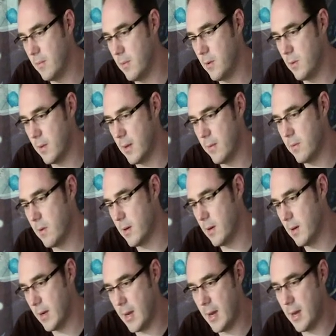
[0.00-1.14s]
you're therefore going
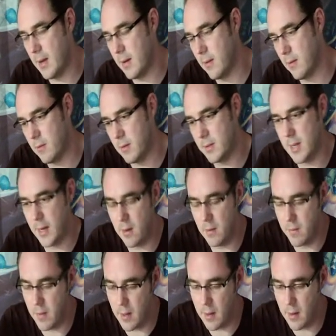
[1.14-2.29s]
to get another attack off
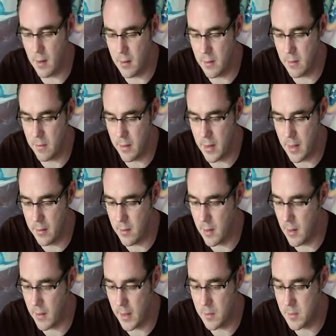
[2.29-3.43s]
that card over there, and you're
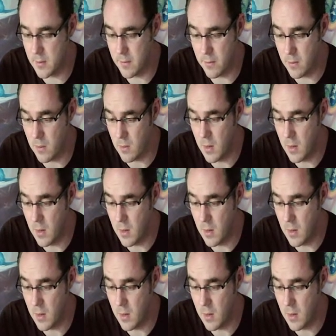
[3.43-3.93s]
going up to 4.